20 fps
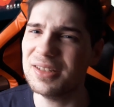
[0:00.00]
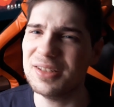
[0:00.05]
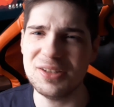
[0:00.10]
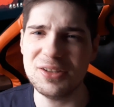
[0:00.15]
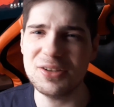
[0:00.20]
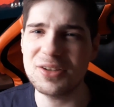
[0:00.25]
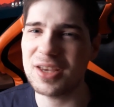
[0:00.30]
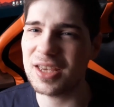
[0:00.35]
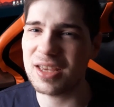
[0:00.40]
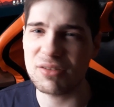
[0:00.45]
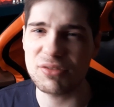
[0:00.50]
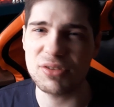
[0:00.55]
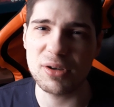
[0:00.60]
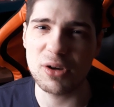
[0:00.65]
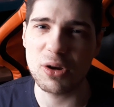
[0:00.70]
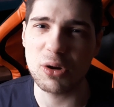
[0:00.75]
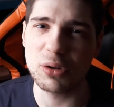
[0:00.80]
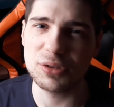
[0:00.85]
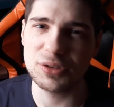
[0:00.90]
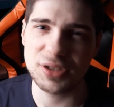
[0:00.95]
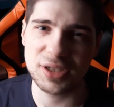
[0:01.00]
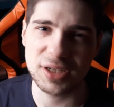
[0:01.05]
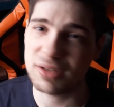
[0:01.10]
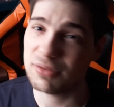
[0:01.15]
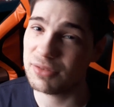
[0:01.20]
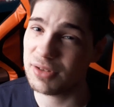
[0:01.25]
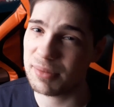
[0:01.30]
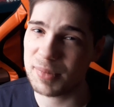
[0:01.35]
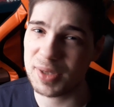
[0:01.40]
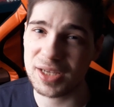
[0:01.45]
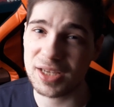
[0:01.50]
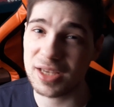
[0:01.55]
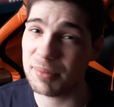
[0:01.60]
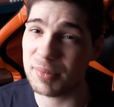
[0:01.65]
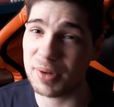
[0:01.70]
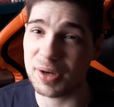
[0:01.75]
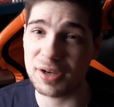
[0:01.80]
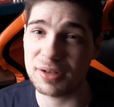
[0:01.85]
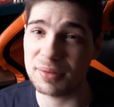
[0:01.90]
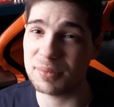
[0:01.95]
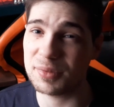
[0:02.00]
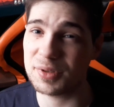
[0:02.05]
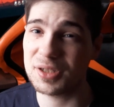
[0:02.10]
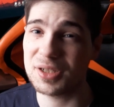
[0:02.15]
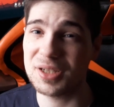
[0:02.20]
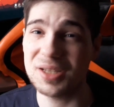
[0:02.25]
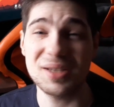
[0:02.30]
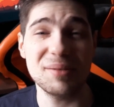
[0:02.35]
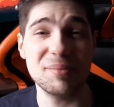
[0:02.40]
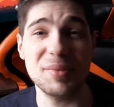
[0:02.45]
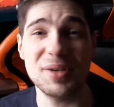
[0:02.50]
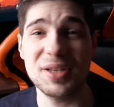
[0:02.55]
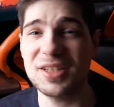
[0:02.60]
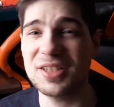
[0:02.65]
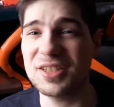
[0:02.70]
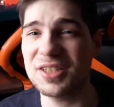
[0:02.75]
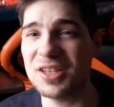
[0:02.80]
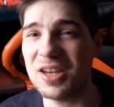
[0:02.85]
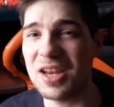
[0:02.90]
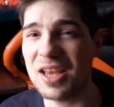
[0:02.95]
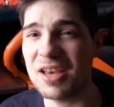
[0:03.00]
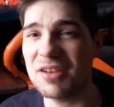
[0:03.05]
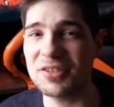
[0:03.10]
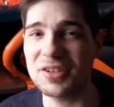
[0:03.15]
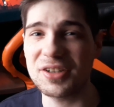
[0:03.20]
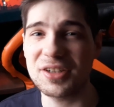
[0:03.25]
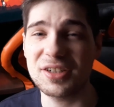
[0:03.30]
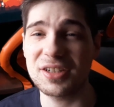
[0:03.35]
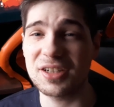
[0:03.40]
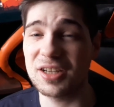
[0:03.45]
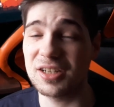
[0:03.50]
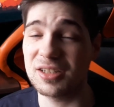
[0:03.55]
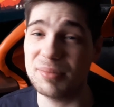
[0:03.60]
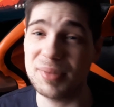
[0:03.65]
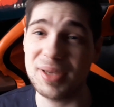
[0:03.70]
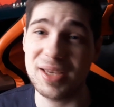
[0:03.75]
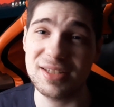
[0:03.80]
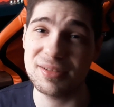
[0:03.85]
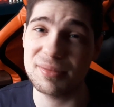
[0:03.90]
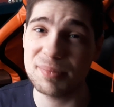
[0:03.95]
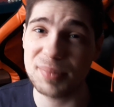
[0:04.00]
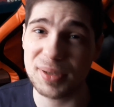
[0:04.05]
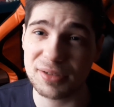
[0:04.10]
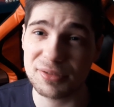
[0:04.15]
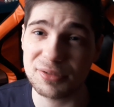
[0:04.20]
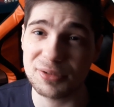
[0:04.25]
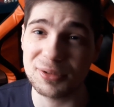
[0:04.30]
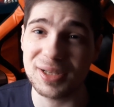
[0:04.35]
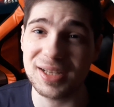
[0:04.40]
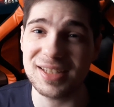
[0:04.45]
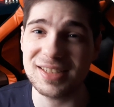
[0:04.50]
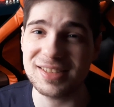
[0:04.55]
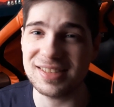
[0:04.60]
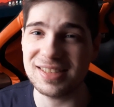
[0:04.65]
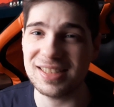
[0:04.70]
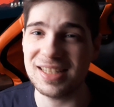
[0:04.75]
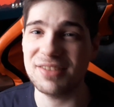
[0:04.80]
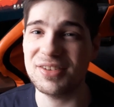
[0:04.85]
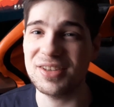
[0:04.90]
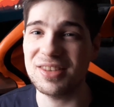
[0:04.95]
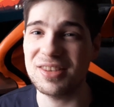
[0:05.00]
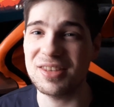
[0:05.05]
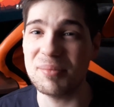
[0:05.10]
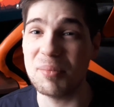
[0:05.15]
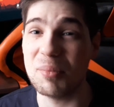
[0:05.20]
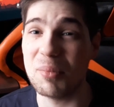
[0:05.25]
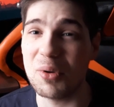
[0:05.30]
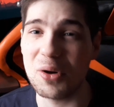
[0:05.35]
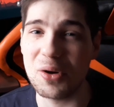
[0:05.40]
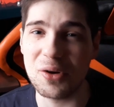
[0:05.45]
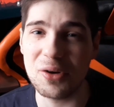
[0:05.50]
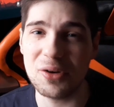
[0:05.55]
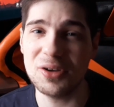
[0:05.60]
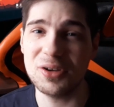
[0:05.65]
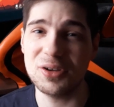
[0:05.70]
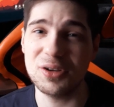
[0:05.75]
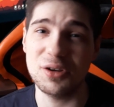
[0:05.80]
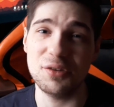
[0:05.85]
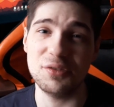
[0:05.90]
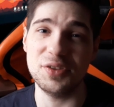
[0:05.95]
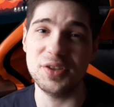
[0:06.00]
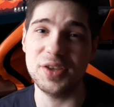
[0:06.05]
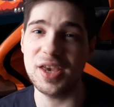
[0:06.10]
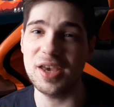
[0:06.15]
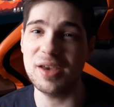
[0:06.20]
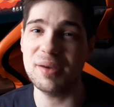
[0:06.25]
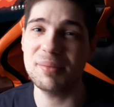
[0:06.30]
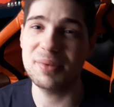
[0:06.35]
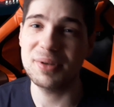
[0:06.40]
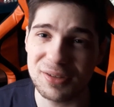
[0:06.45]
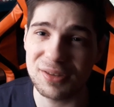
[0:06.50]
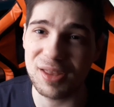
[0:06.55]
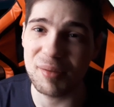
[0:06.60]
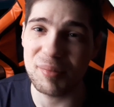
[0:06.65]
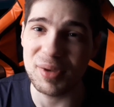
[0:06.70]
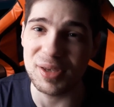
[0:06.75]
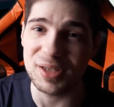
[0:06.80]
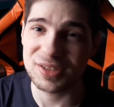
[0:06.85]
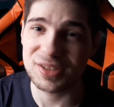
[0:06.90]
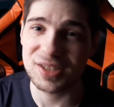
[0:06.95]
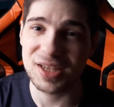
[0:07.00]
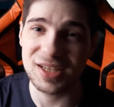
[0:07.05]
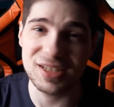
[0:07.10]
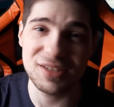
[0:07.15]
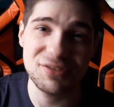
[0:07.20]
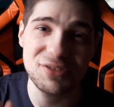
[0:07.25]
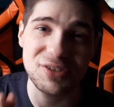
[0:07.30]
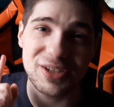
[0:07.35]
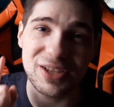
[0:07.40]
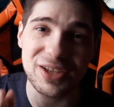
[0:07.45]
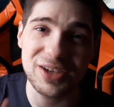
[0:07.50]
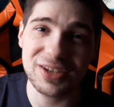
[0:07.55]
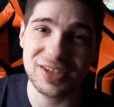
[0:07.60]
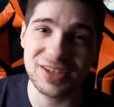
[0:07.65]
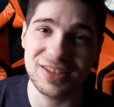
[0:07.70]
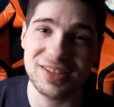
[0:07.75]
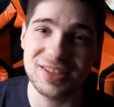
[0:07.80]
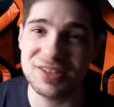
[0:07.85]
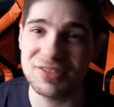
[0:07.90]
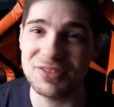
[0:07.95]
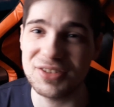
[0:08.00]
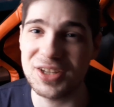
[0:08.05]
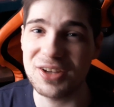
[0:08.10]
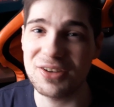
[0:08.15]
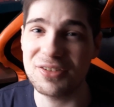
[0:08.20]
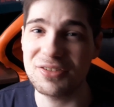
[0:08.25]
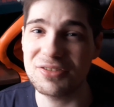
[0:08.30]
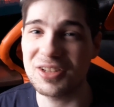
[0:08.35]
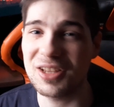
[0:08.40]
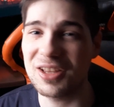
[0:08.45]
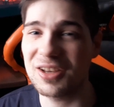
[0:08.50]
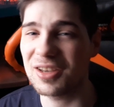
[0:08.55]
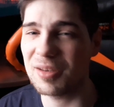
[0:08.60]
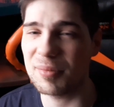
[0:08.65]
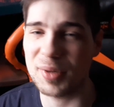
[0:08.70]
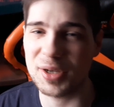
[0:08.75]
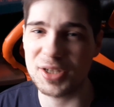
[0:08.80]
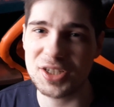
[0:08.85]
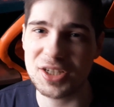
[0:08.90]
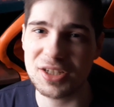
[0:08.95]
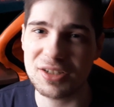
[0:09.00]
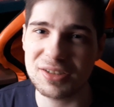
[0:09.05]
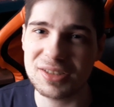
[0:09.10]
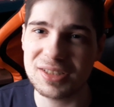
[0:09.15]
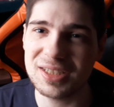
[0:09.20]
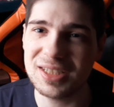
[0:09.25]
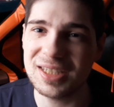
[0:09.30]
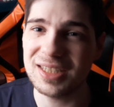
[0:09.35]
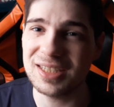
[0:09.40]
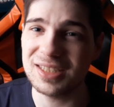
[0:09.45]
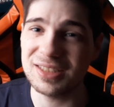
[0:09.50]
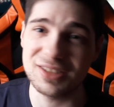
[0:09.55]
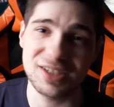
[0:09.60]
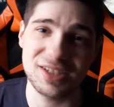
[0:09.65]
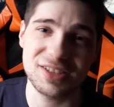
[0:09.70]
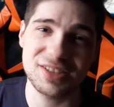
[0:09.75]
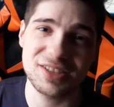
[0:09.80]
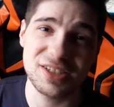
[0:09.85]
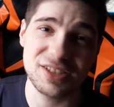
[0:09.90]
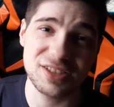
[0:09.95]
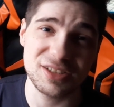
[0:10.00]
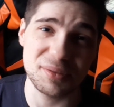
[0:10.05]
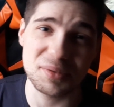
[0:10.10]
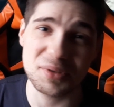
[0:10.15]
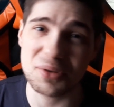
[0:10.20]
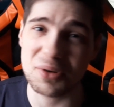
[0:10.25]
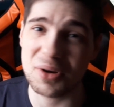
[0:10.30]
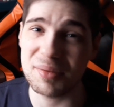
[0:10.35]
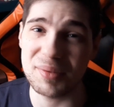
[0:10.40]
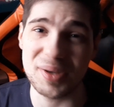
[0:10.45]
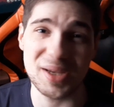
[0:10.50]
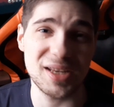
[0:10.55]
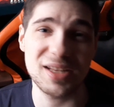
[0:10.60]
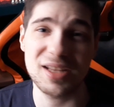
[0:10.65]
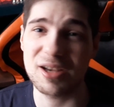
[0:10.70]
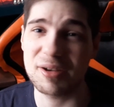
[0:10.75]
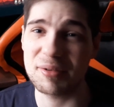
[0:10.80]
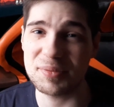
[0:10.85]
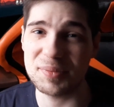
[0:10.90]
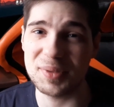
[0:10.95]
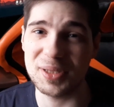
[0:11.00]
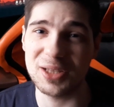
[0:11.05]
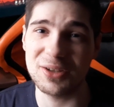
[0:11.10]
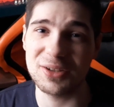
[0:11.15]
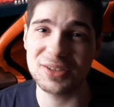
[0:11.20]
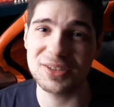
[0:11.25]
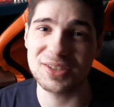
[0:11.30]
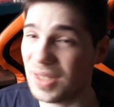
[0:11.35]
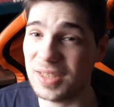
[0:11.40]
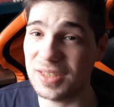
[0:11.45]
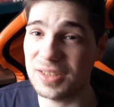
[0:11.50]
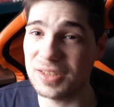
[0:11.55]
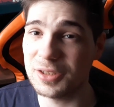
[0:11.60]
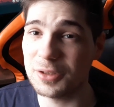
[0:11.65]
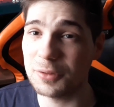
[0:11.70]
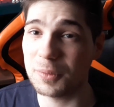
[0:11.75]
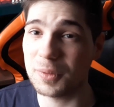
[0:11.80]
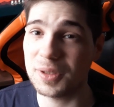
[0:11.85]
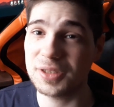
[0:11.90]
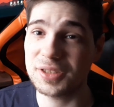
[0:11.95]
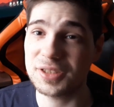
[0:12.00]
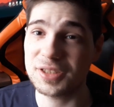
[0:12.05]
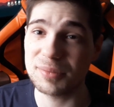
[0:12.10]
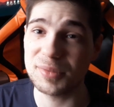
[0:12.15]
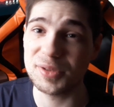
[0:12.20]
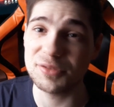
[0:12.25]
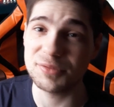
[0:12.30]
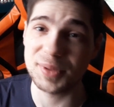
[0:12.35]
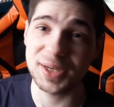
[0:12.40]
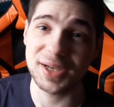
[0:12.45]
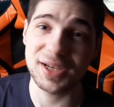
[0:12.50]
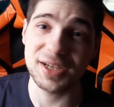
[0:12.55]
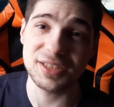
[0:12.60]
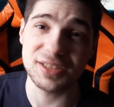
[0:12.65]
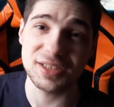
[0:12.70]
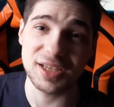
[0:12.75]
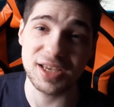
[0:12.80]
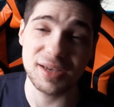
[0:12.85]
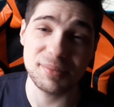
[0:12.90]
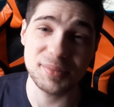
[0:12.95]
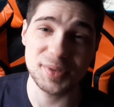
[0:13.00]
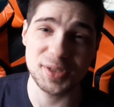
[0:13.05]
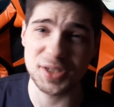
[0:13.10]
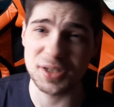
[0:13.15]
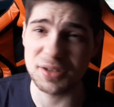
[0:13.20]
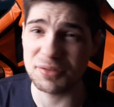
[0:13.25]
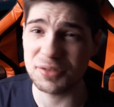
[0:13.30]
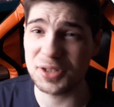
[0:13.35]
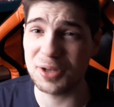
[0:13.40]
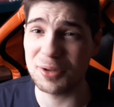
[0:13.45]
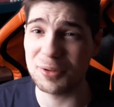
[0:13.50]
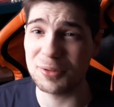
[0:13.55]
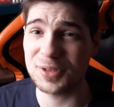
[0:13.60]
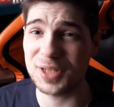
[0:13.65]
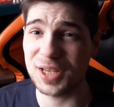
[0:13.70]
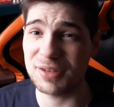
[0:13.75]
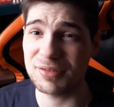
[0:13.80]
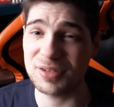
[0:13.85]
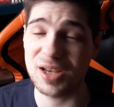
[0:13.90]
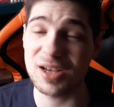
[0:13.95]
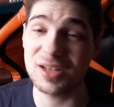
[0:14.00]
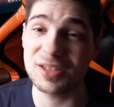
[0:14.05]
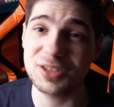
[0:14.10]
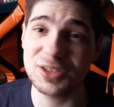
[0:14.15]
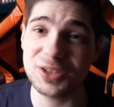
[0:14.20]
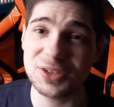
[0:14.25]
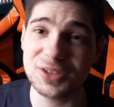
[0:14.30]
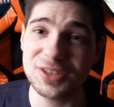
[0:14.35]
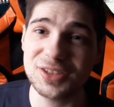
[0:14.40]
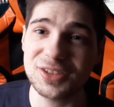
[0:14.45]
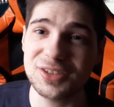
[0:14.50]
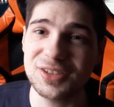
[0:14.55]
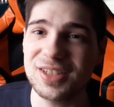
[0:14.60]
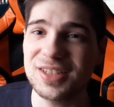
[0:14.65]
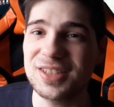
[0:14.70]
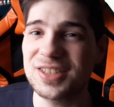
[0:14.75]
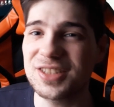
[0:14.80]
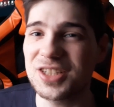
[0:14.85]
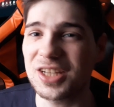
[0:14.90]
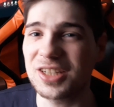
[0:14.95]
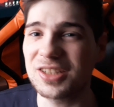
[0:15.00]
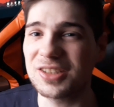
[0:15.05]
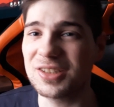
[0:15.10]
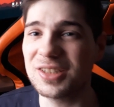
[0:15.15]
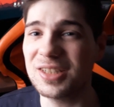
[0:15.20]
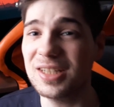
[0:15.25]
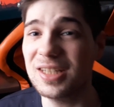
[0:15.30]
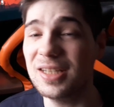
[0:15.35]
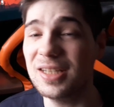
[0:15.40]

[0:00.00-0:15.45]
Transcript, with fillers: you can give them gold, you can give them in-game items, but it's never gonna be as impactful as giving them more of the game. That being said, if you're liking this video, if you're liking my channel, do consider subscribing, it helps me a lot. And do watch some of my other game design videos, I've got tons on this channel.